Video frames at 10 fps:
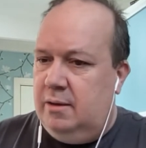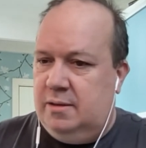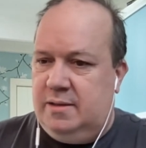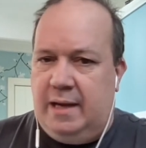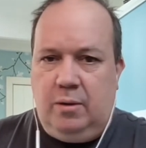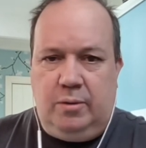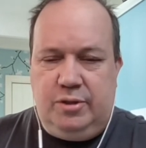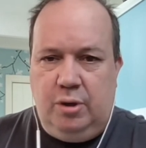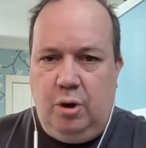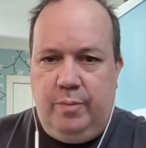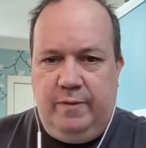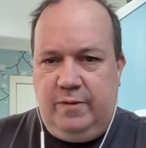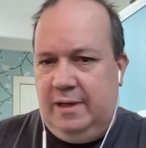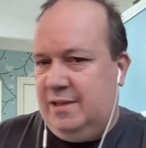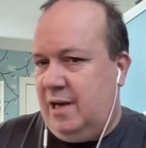does that also open
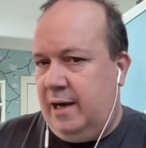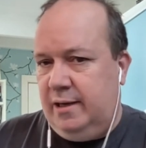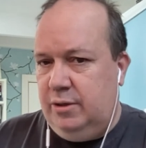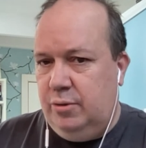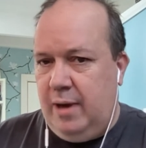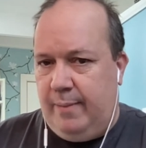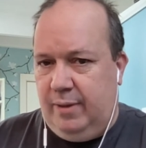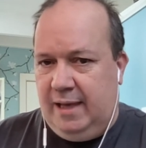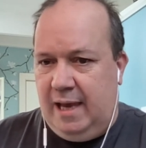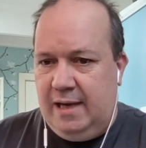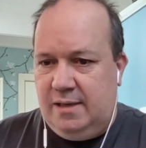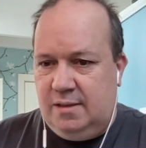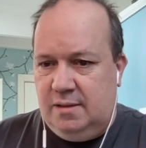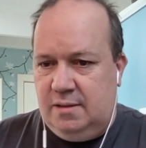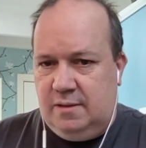for entirely new
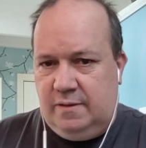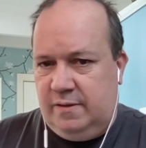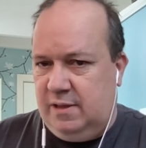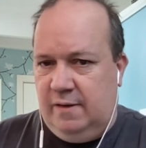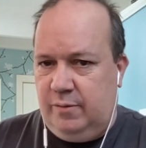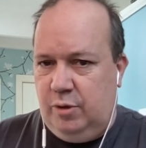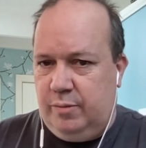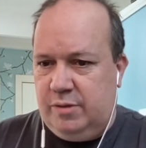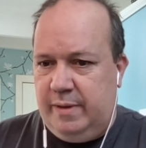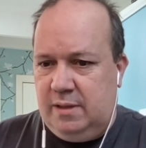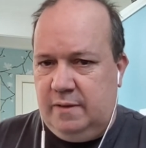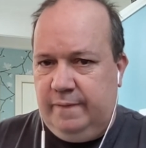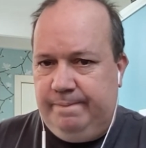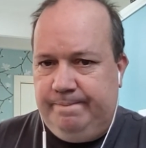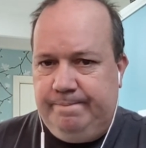applications seen from your perspective?